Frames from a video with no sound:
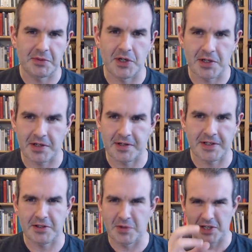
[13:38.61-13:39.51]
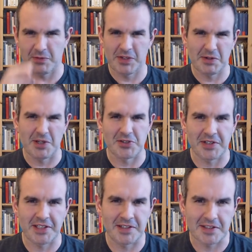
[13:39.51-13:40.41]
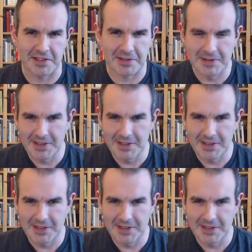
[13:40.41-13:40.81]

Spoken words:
water and you don't want to really want to drink it because